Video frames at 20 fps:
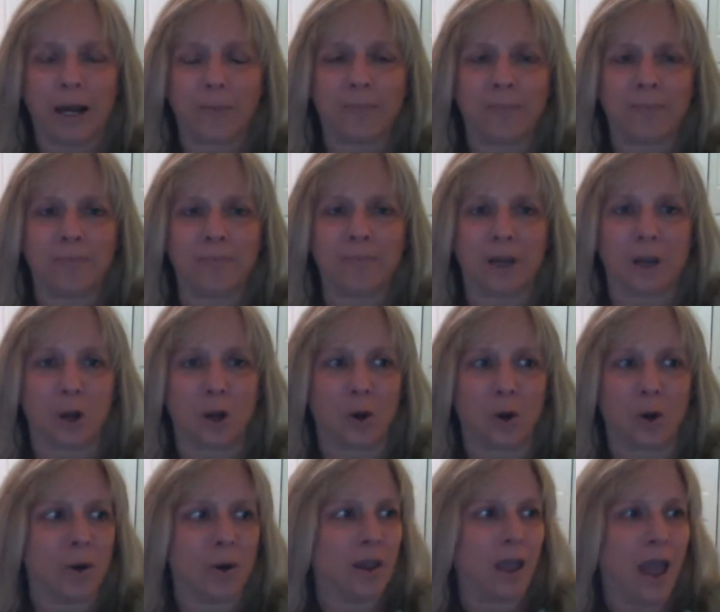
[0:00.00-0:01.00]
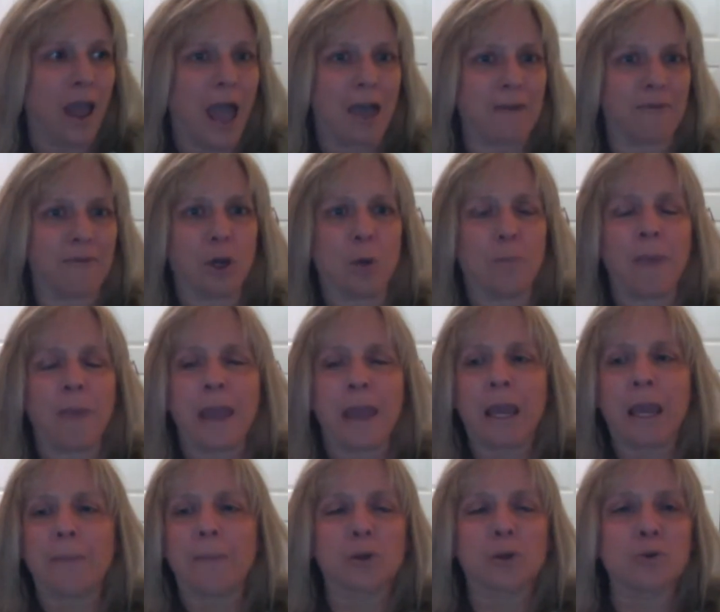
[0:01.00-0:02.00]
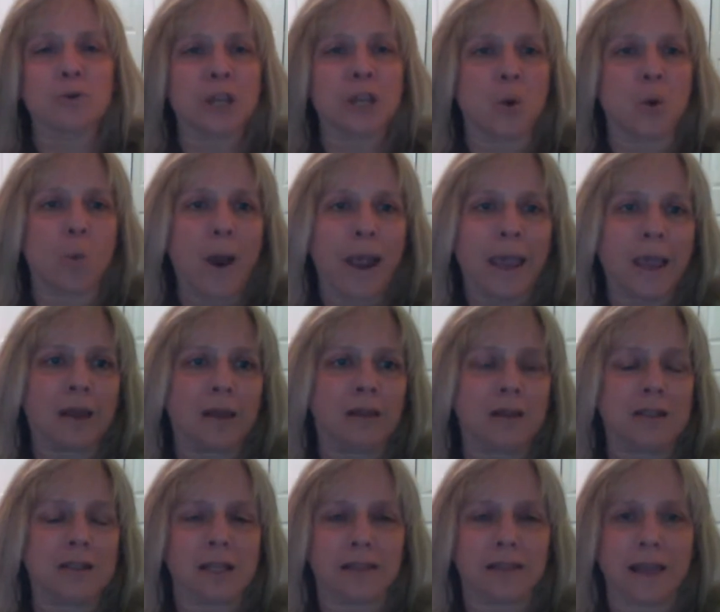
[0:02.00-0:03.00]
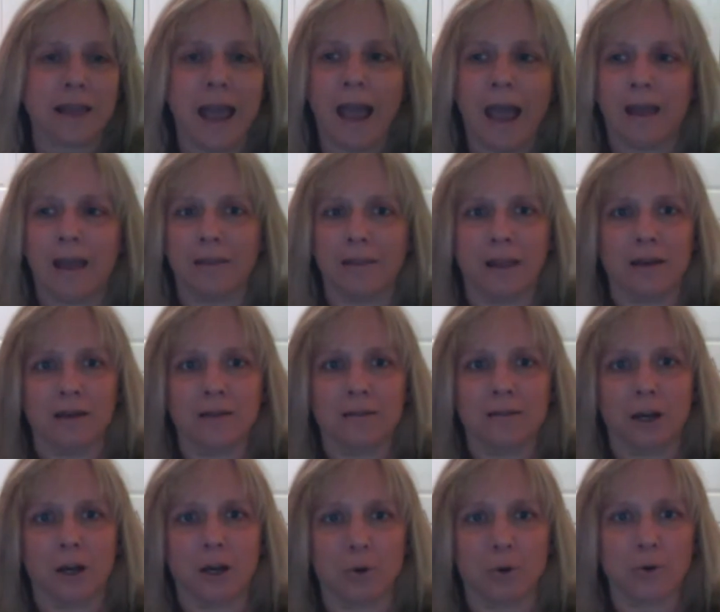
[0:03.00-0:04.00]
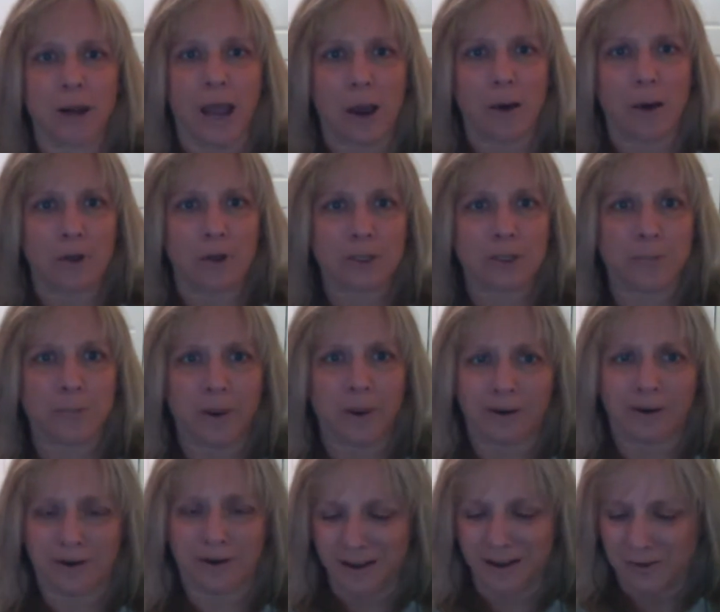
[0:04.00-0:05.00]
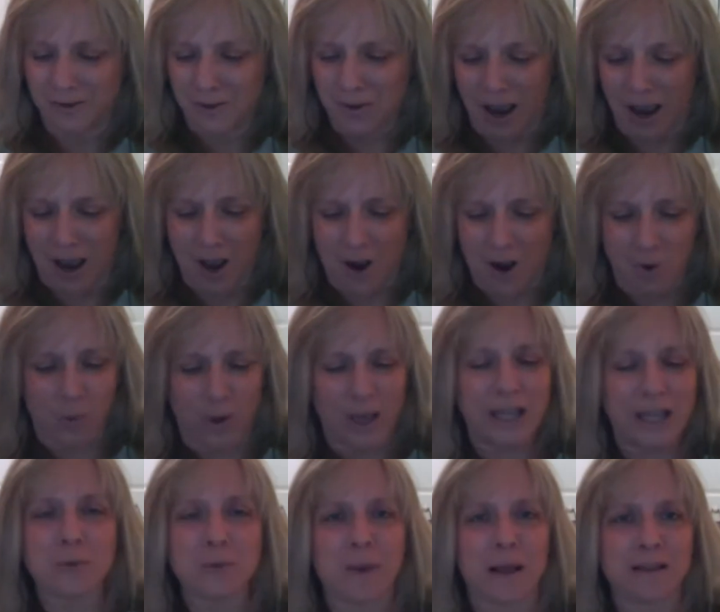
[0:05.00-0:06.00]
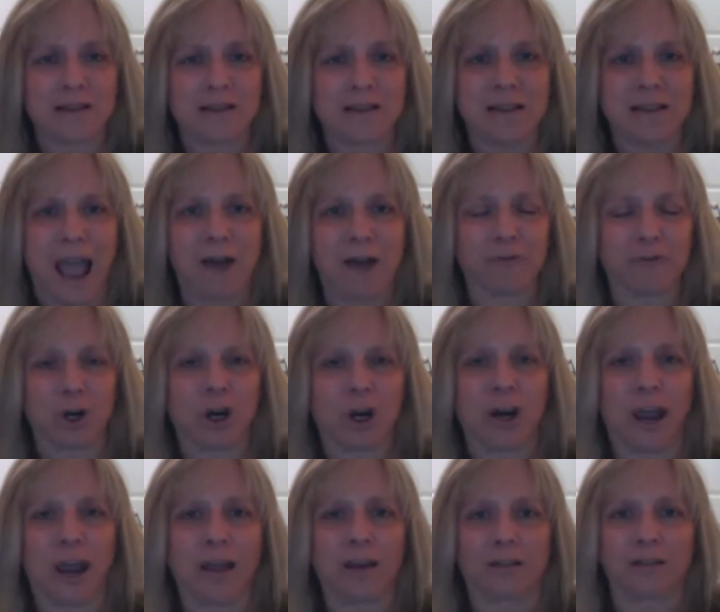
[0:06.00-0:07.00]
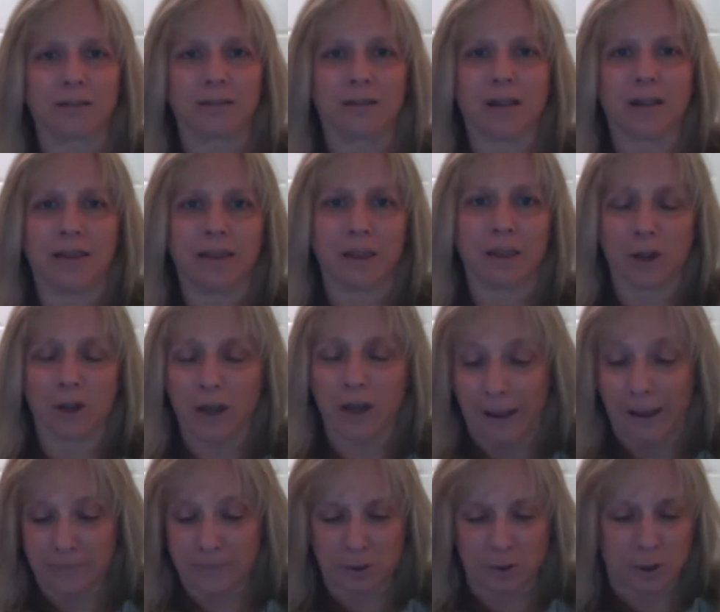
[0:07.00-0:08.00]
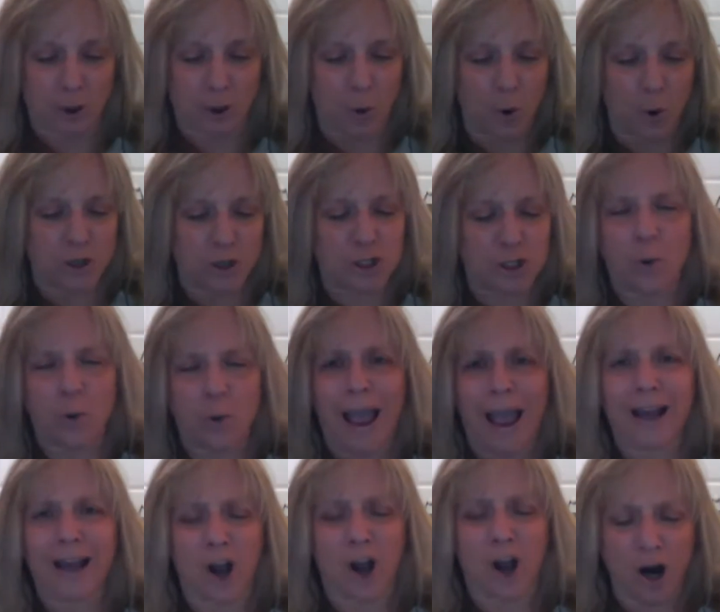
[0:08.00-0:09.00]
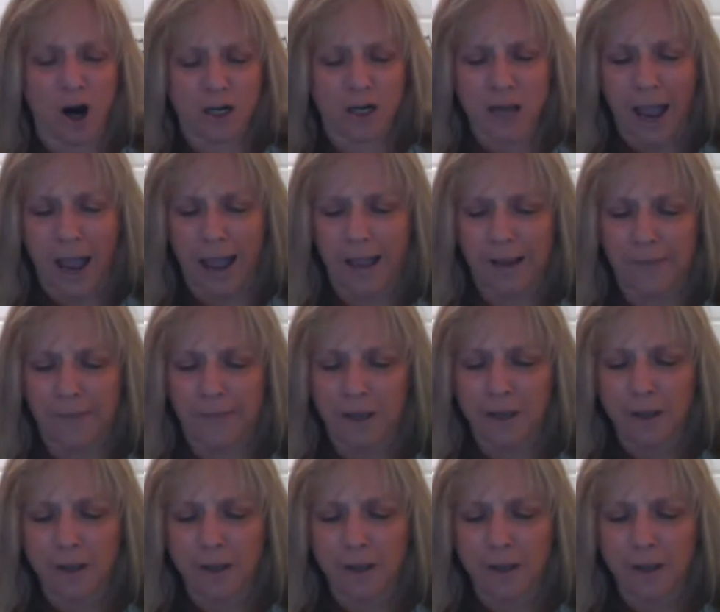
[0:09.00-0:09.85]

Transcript: up, having no makeup, losing weight, and this and that, and then, now it's been weeks, months after, and they look absolutely gorgeous. So I had a hard time